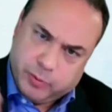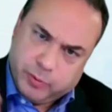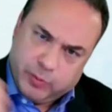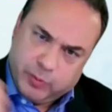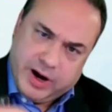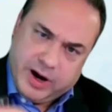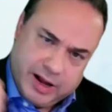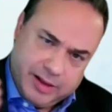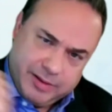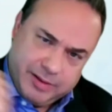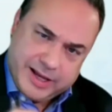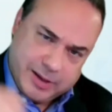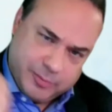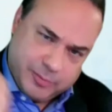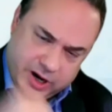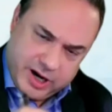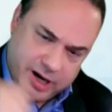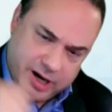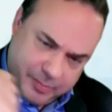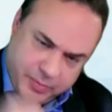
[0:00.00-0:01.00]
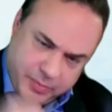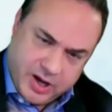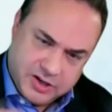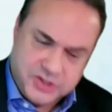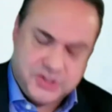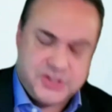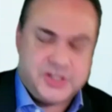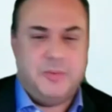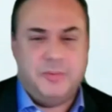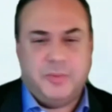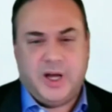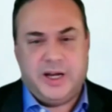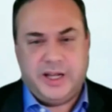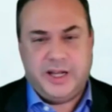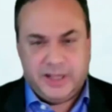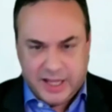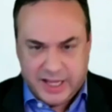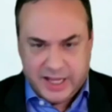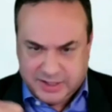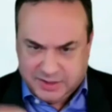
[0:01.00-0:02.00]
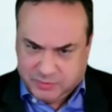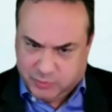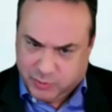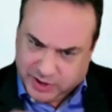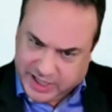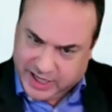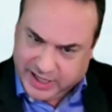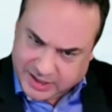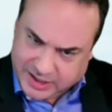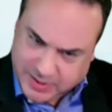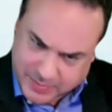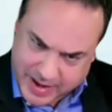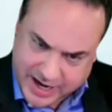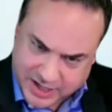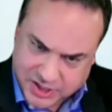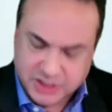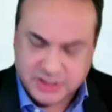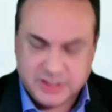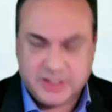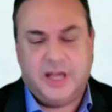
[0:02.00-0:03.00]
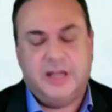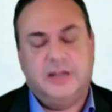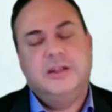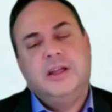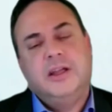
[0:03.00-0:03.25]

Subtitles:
ready, like I'm ready to punch somebody, like we're getting some action done.